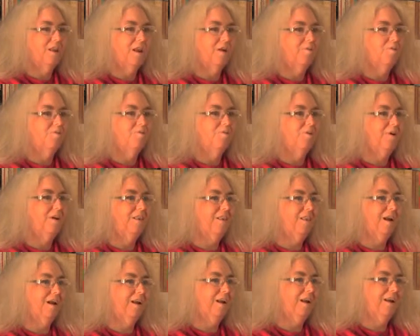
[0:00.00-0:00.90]
and I was very
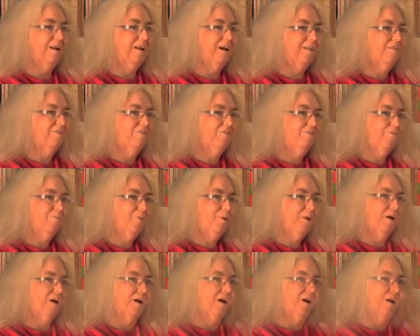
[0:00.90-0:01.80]
lucky not to have
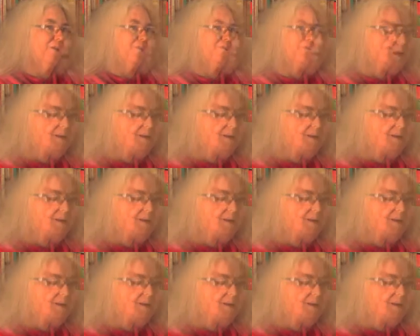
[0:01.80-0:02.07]
been hired.